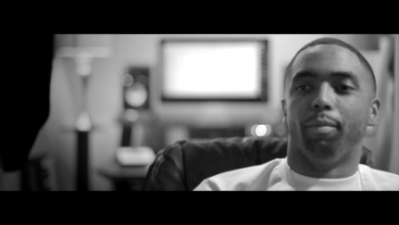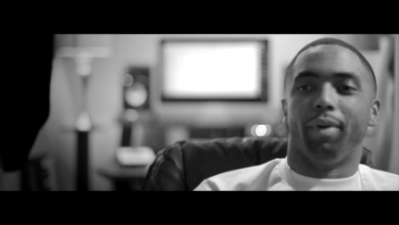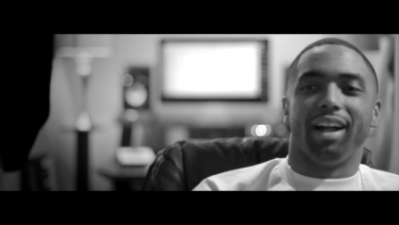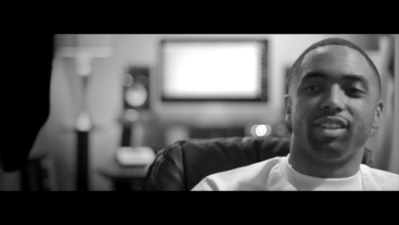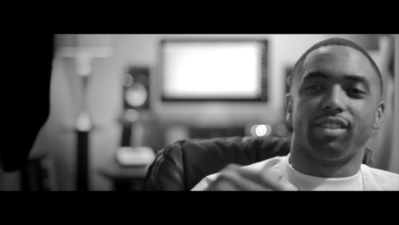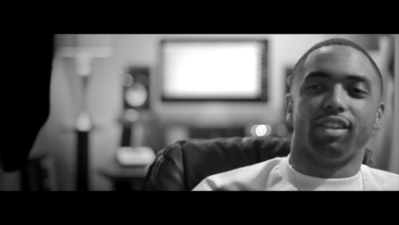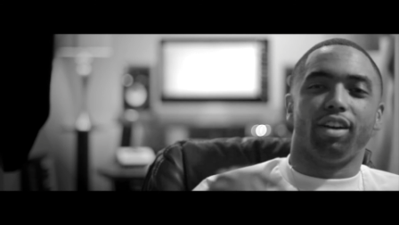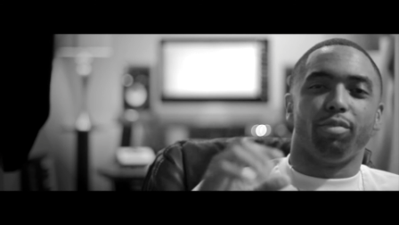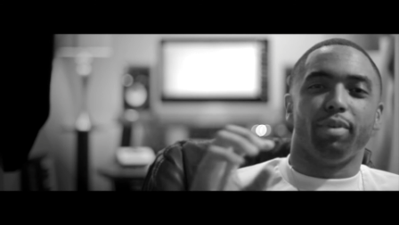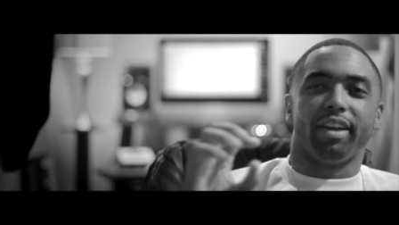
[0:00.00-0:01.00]
But I just
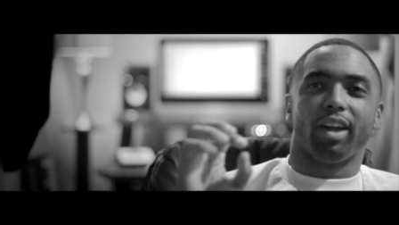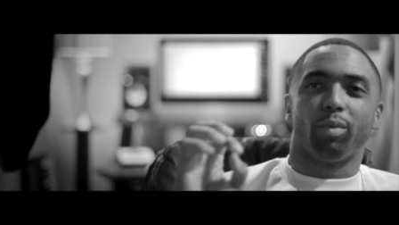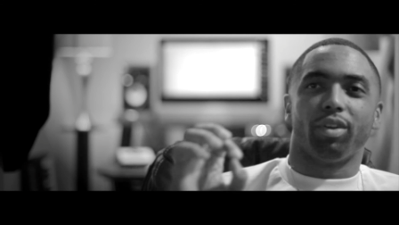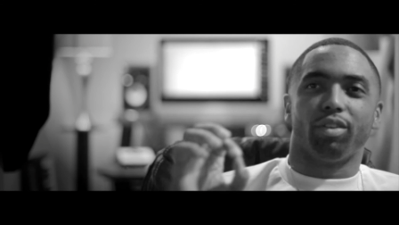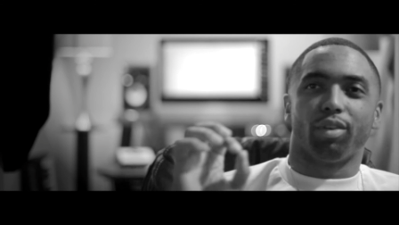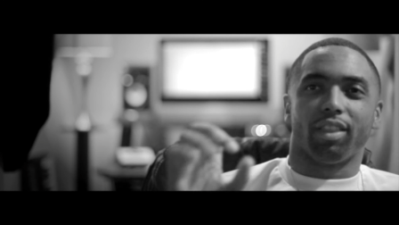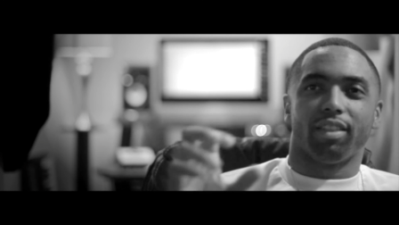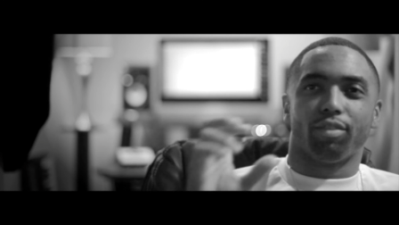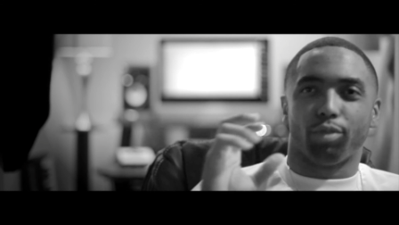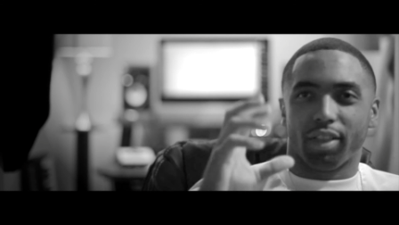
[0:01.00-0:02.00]
love being able to
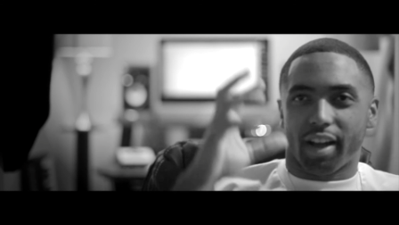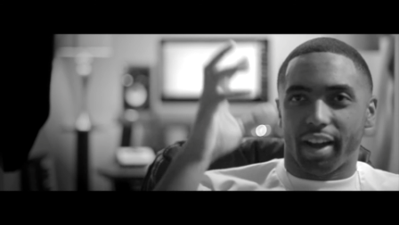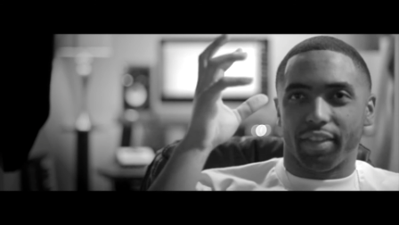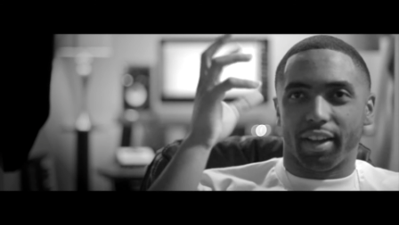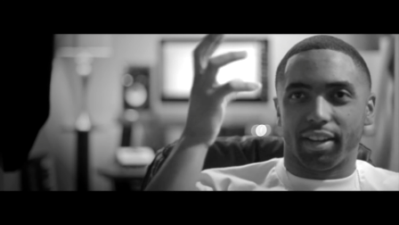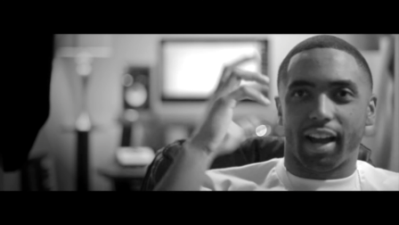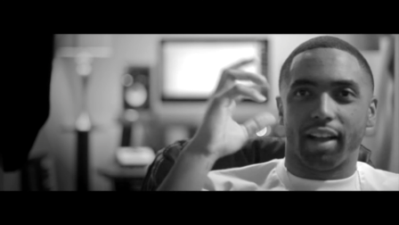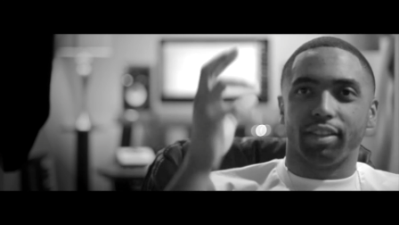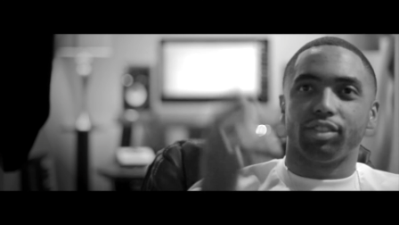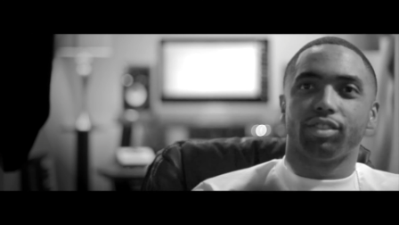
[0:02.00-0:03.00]
rely on that
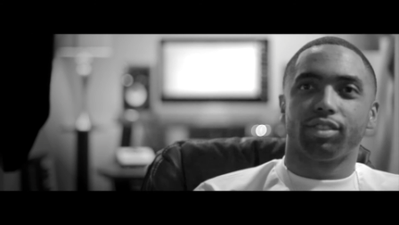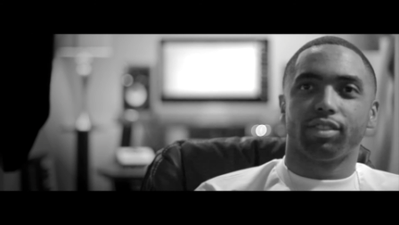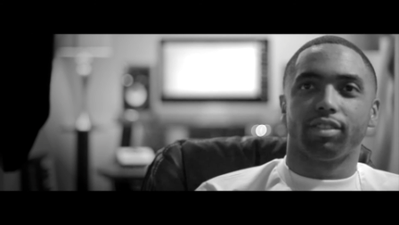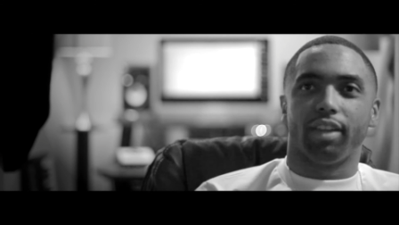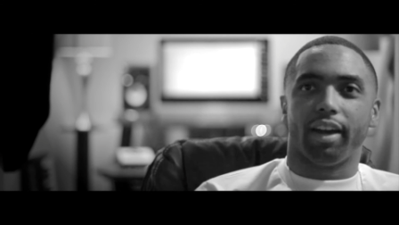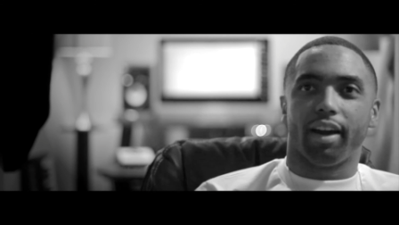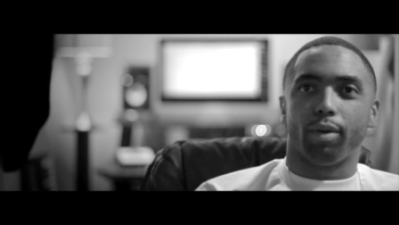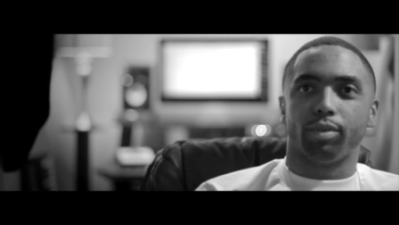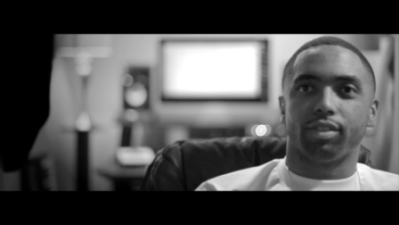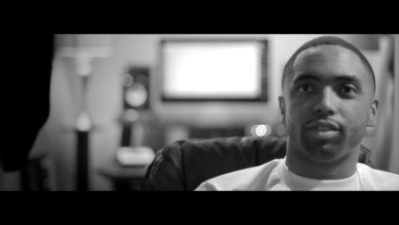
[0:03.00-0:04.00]
knowledge that I
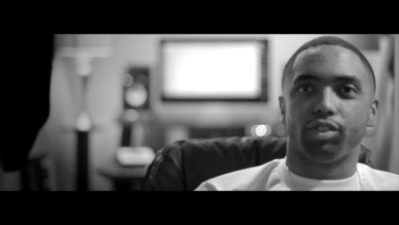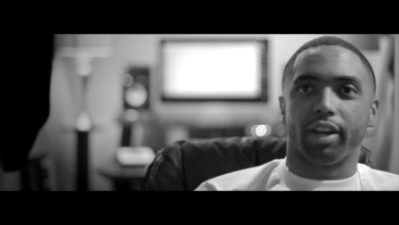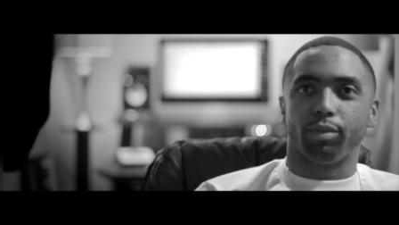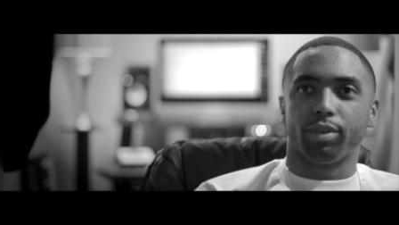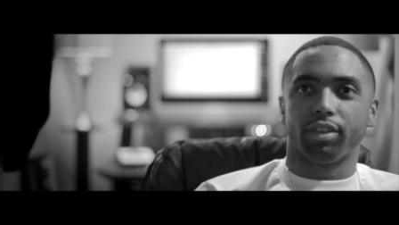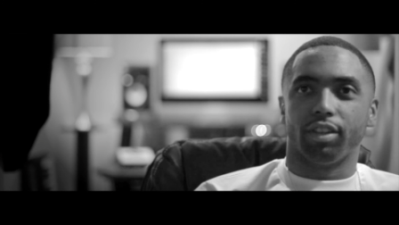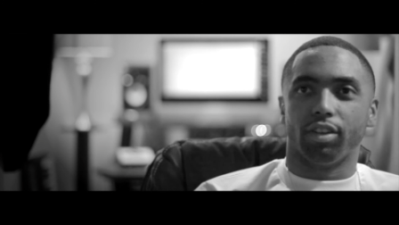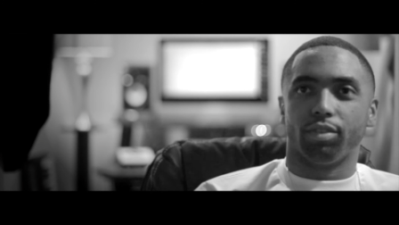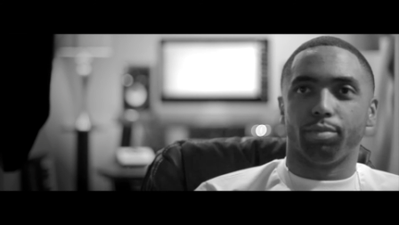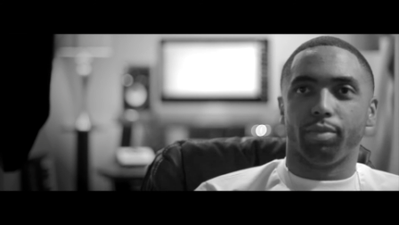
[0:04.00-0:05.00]
was trained
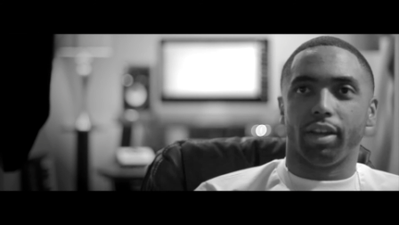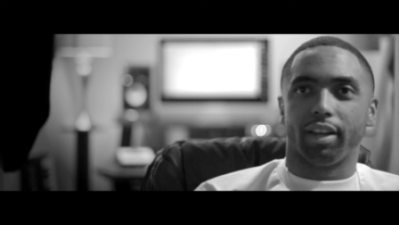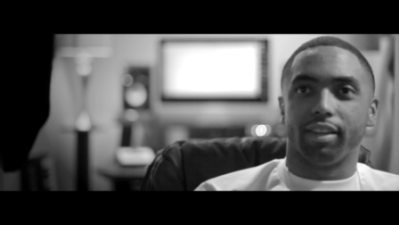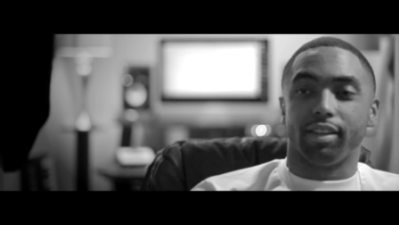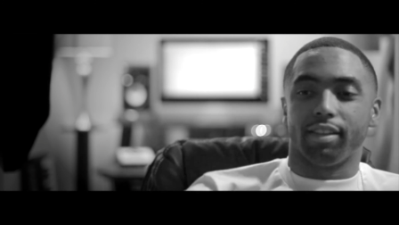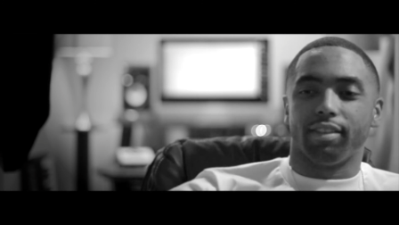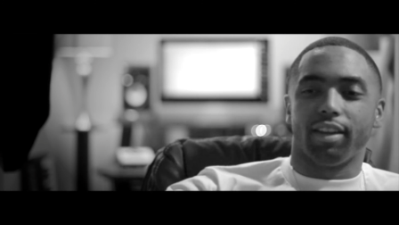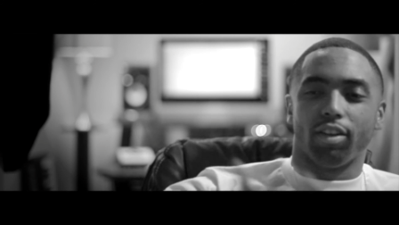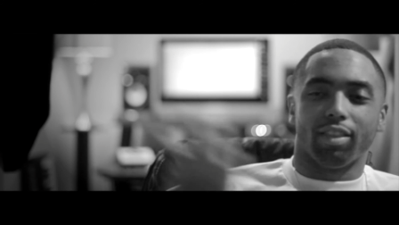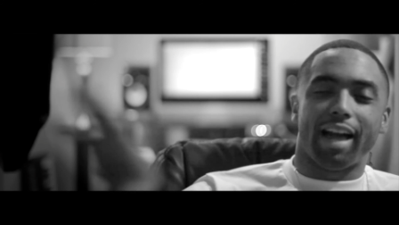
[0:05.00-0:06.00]
with,
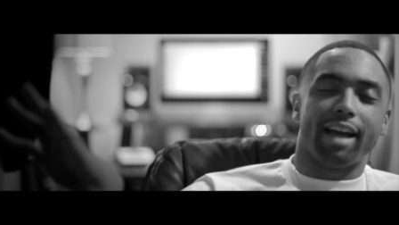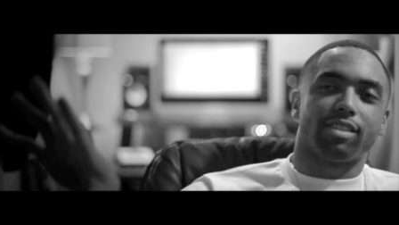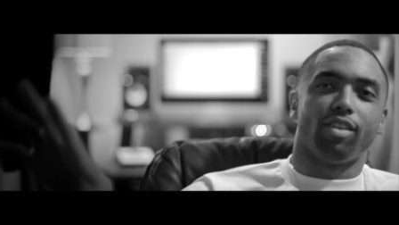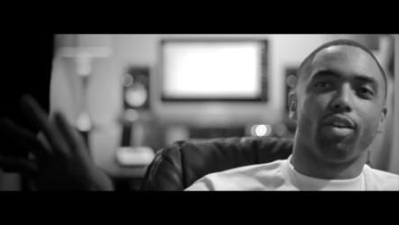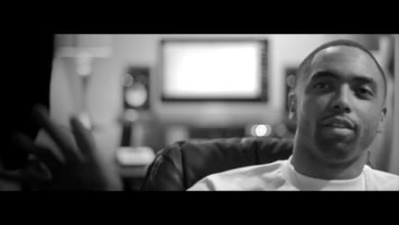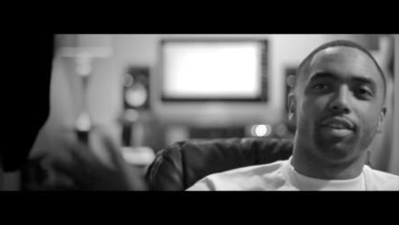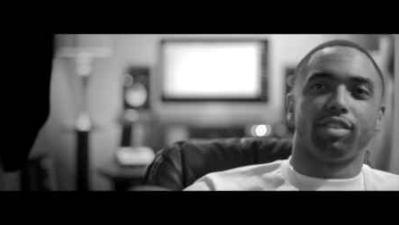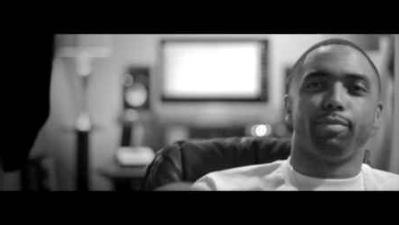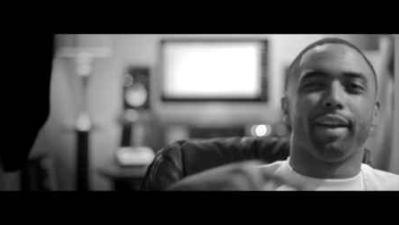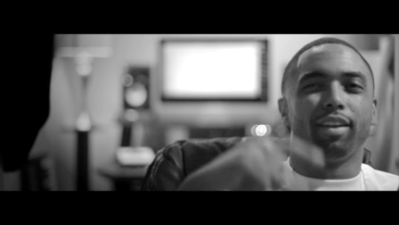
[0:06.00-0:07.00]
It'll last longer
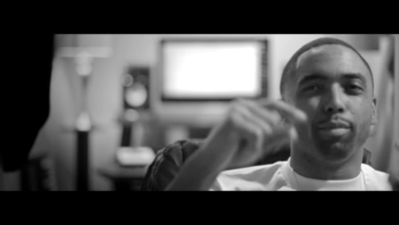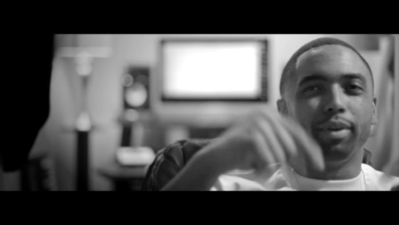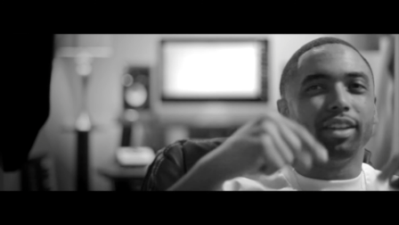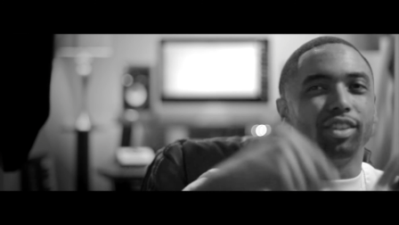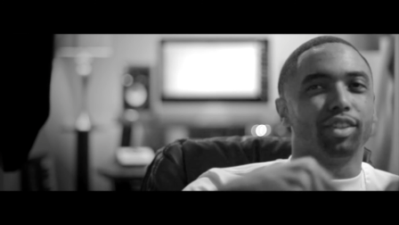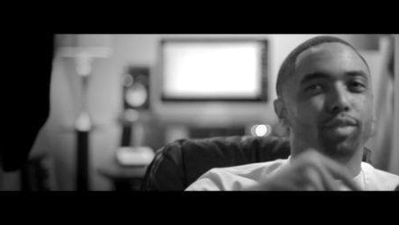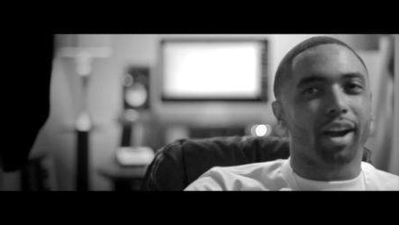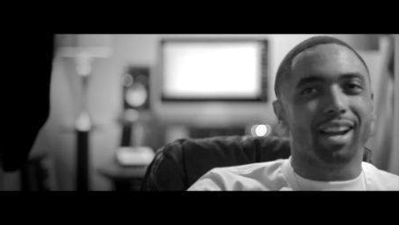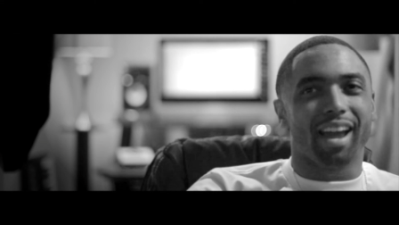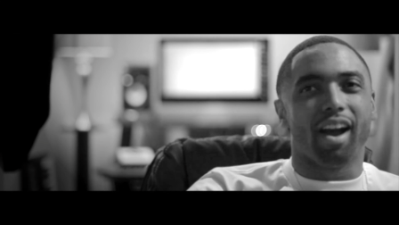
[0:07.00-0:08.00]
versus making a beat just
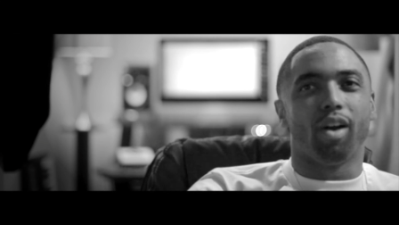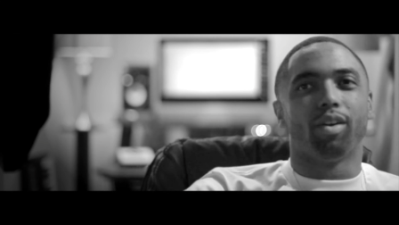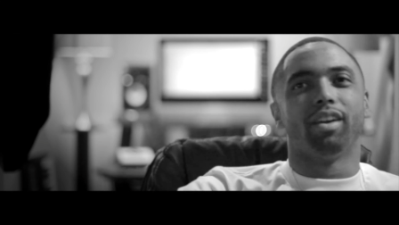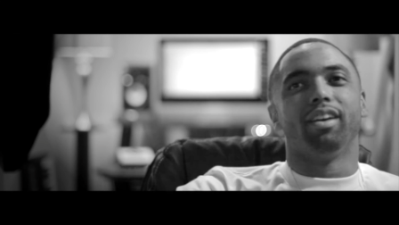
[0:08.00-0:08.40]
right now.